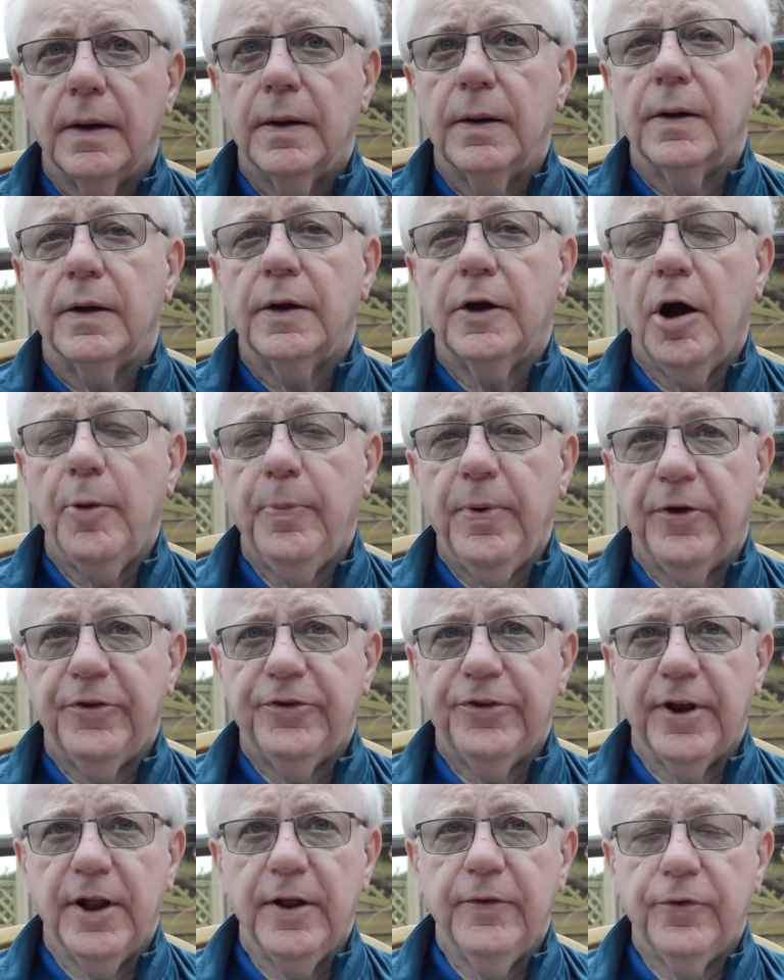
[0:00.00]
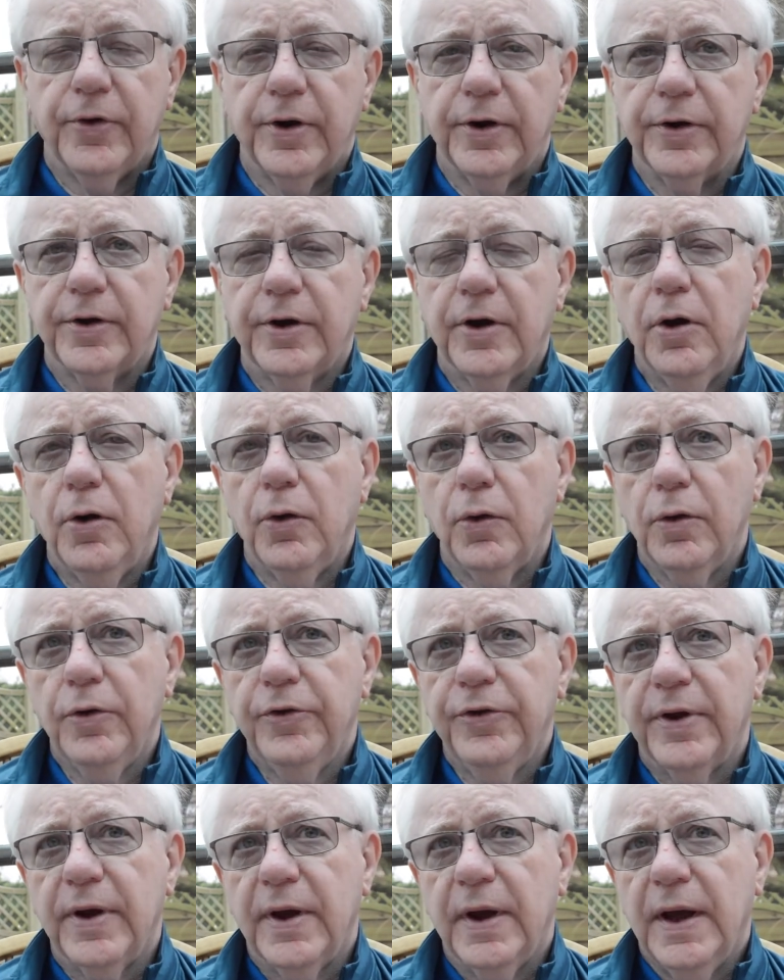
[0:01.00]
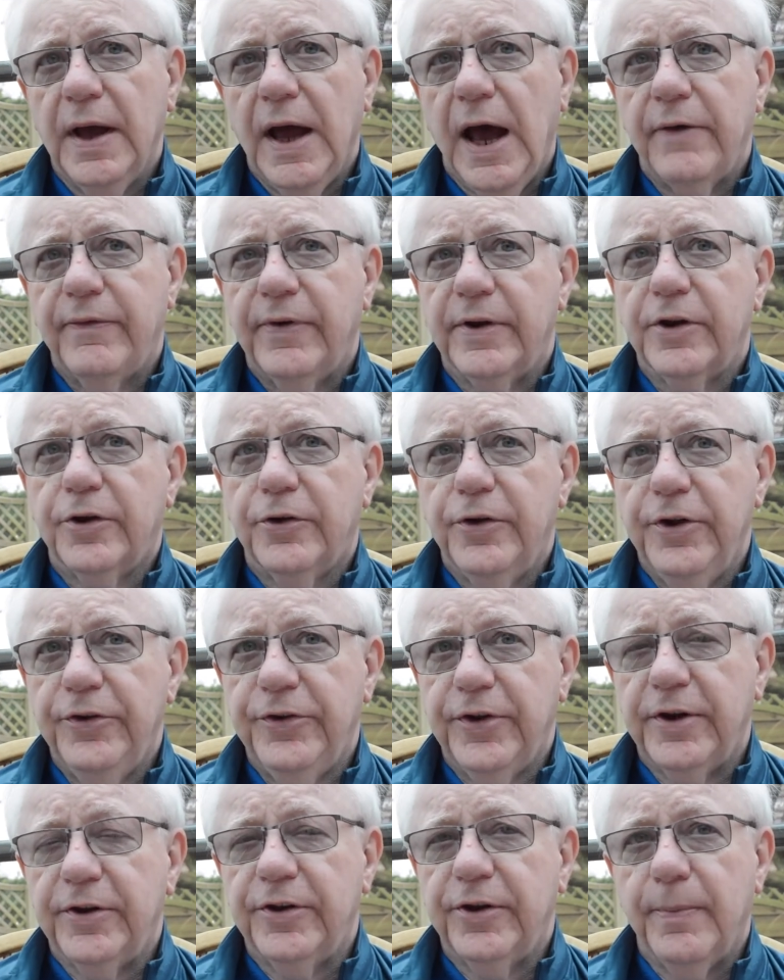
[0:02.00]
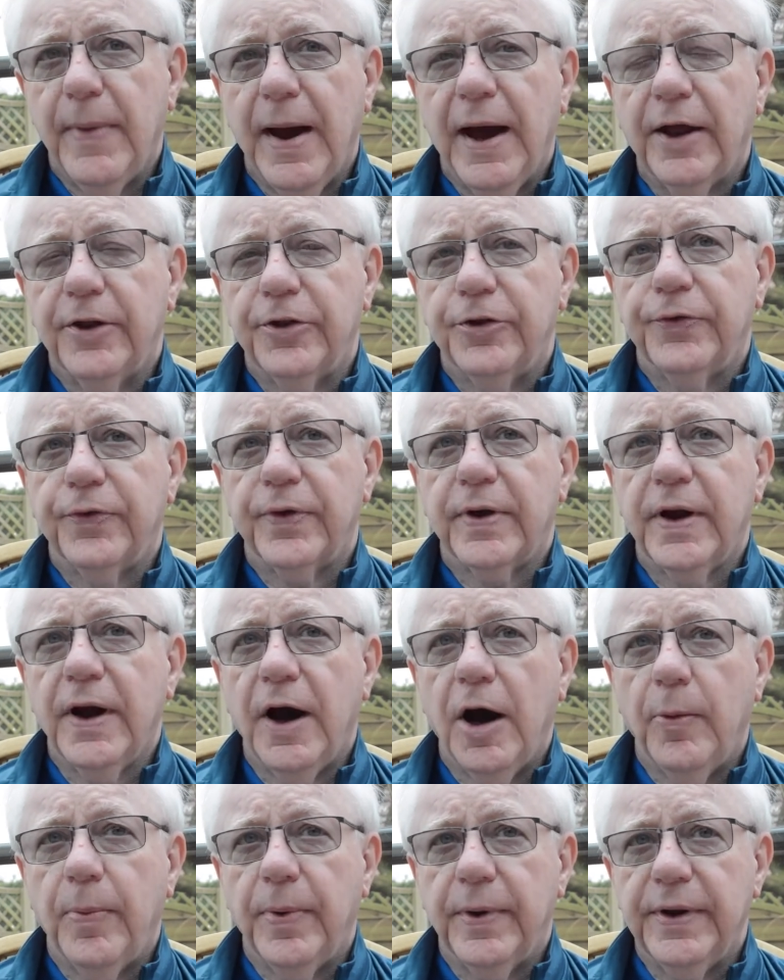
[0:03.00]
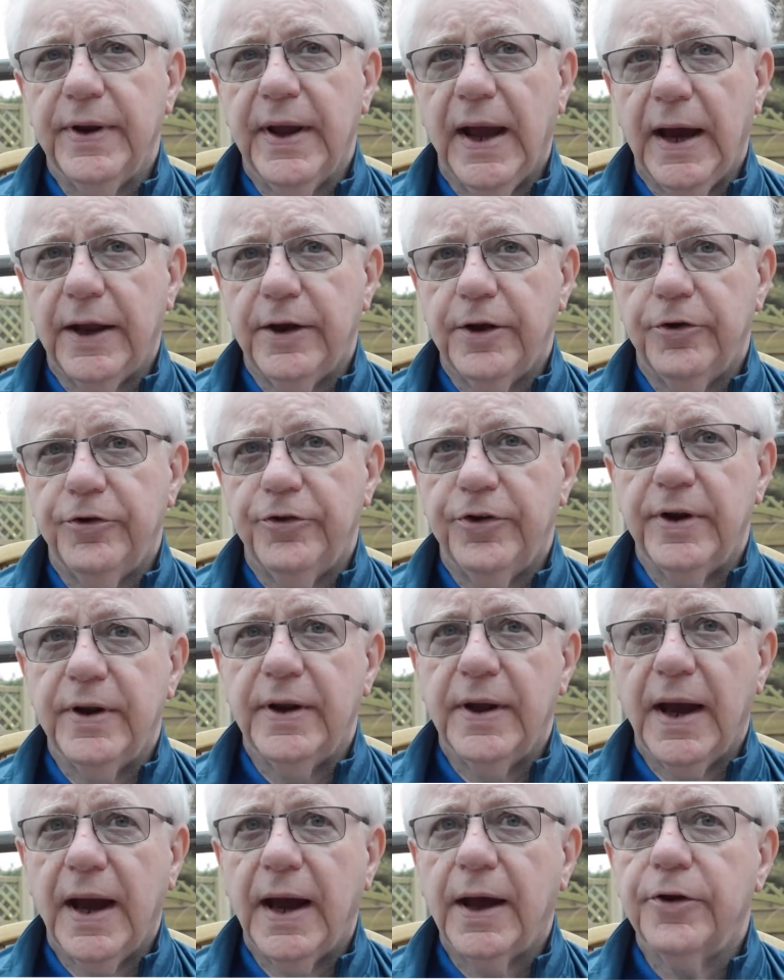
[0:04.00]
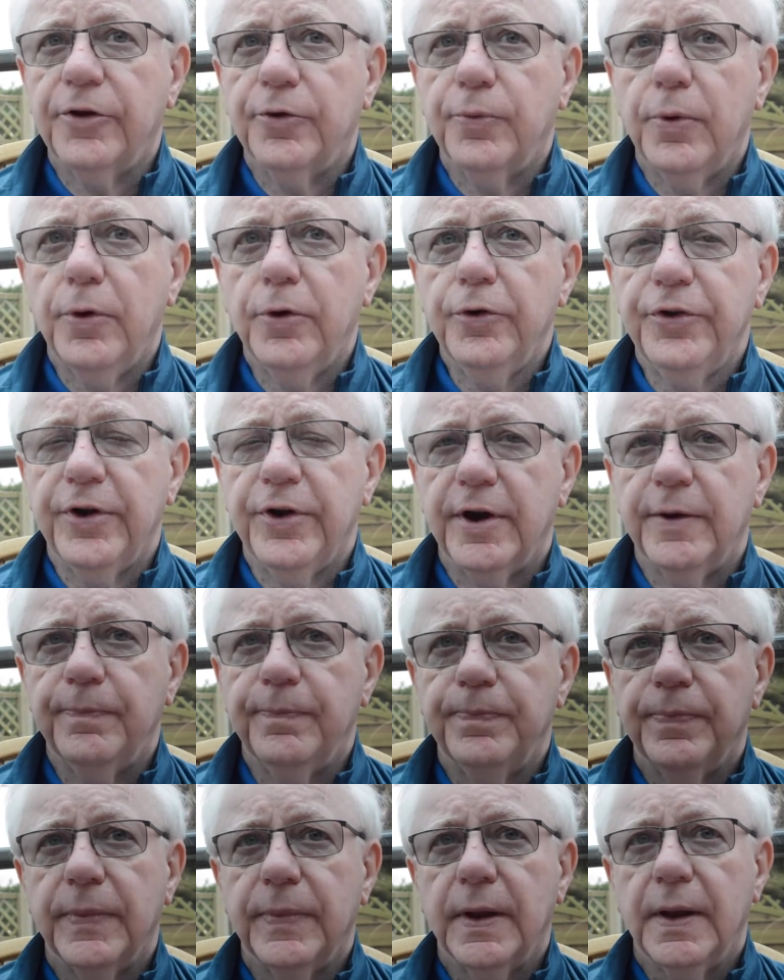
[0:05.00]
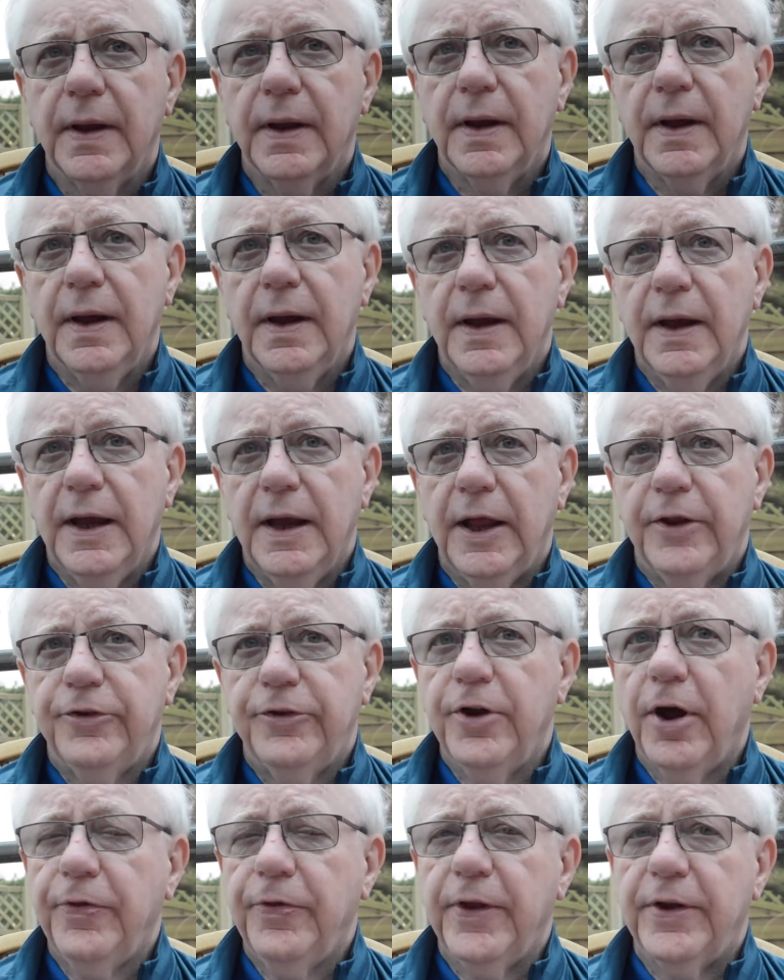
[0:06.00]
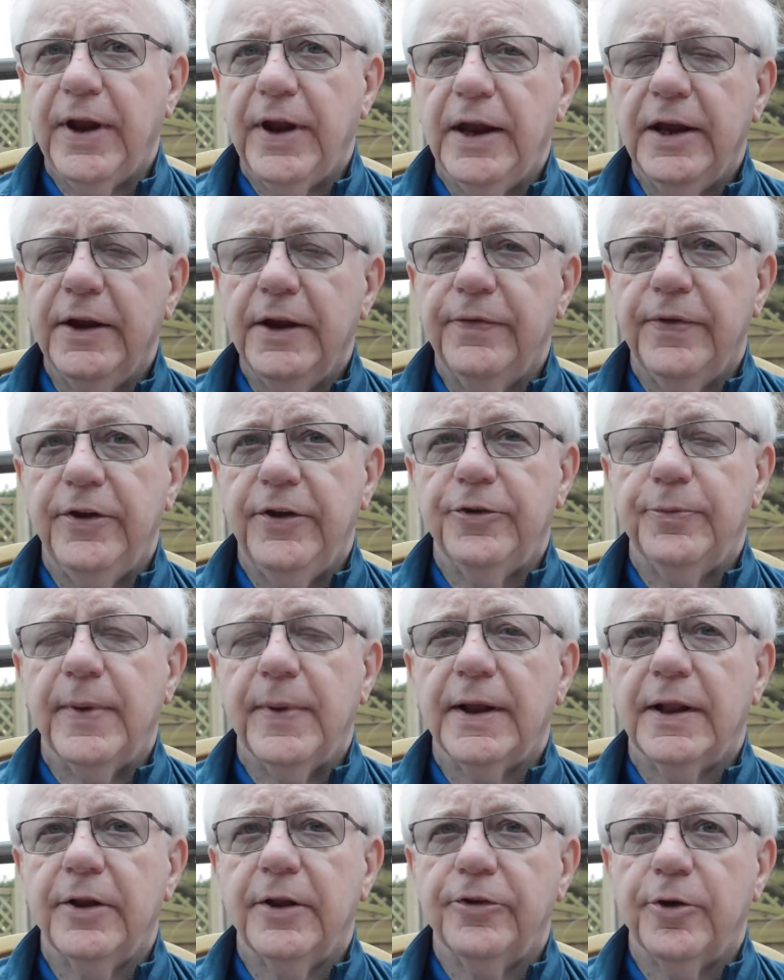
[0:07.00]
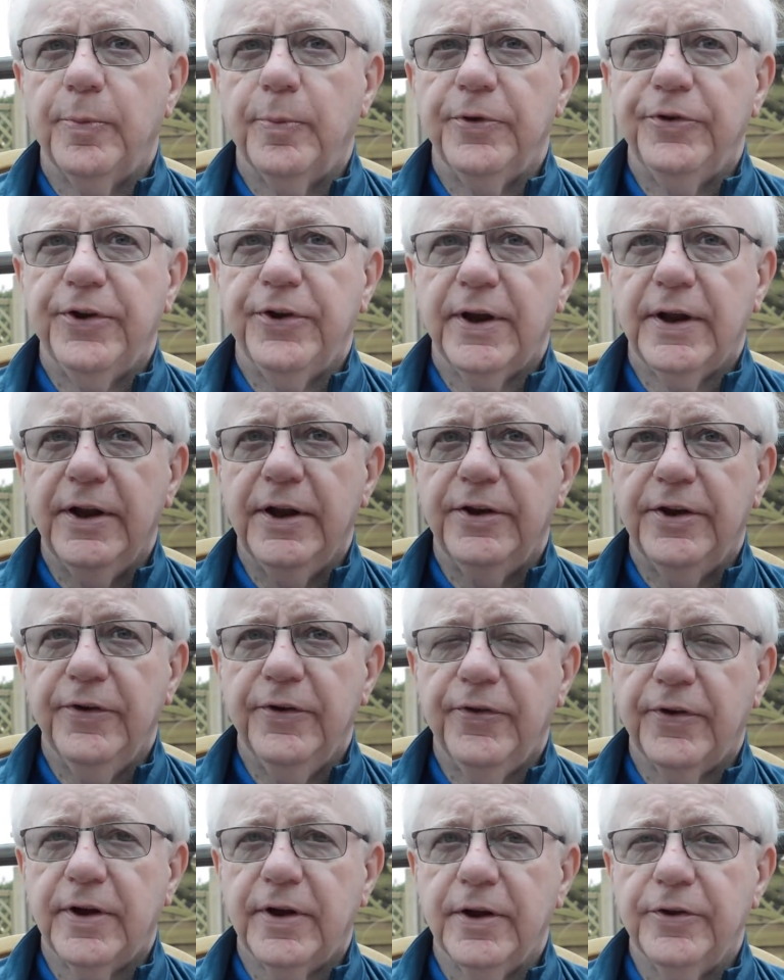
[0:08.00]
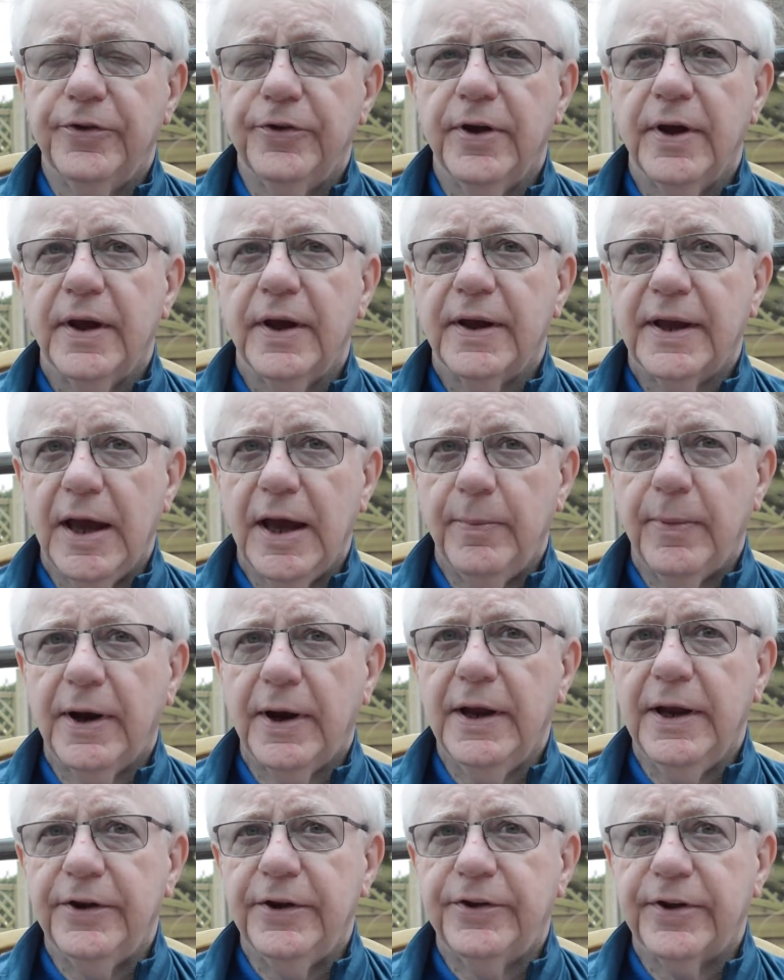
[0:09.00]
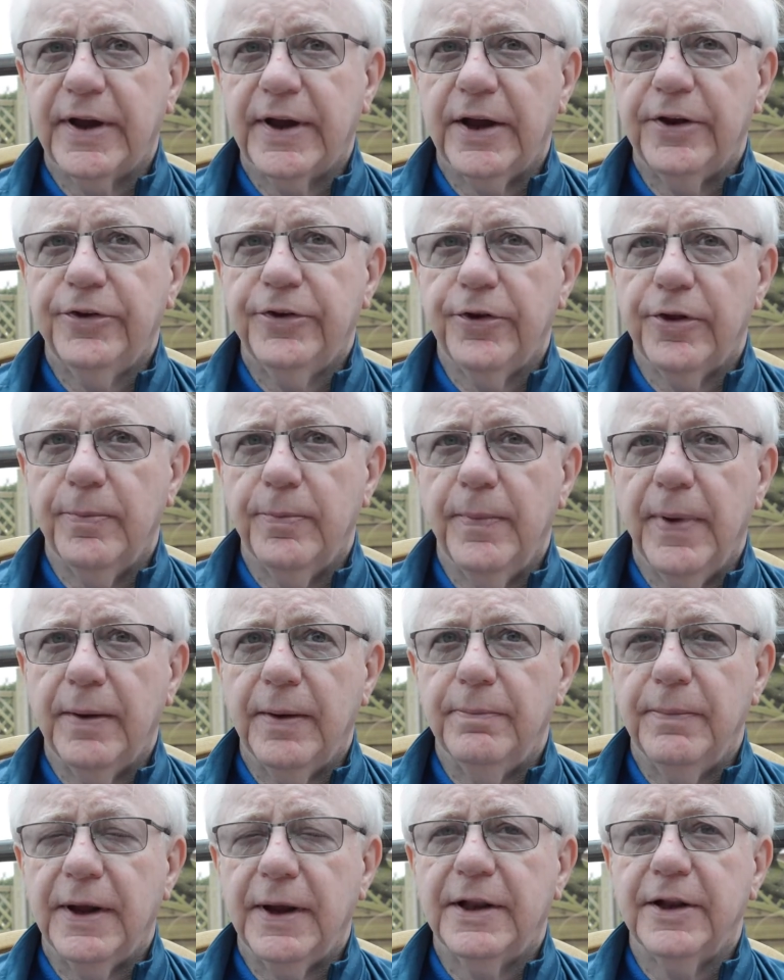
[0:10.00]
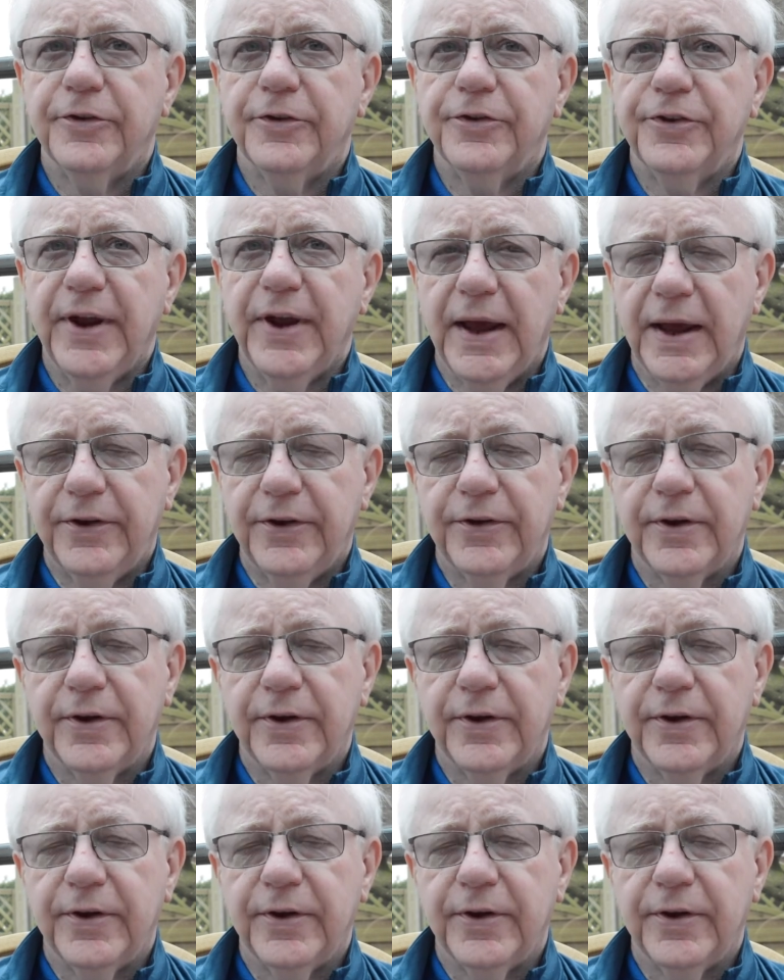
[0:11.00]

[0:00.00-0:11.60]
Copper, silver and gold have increasing demands for carbon, energy and water. It's not that any of these metals are particularly difficult chemically to get to the metal state.